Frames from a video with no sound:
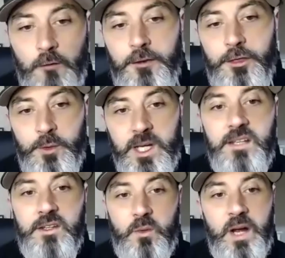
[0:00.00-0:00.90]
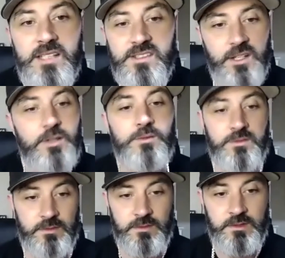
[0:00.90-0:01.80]
for 3 in the red zone.
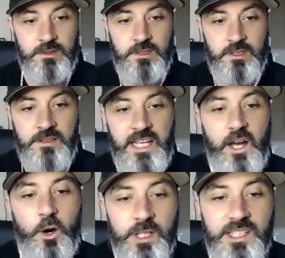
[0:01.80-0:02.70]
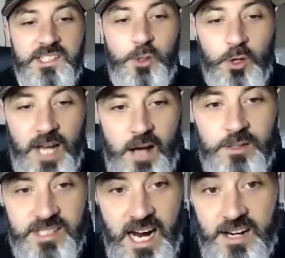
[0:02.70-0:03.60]
They only scored
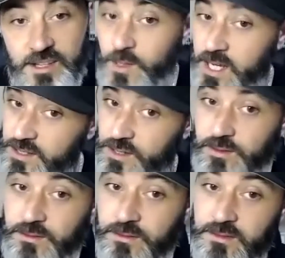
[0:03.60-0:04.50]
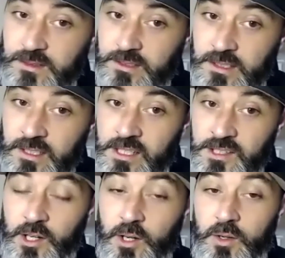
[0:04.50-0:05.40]
outside of the red zone.
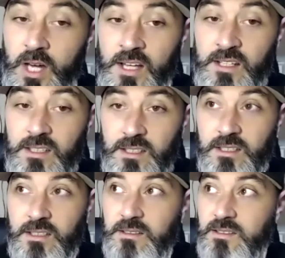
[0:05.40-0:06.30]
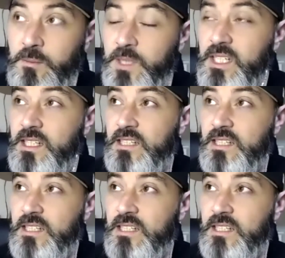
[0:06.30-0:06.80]
So to me, that's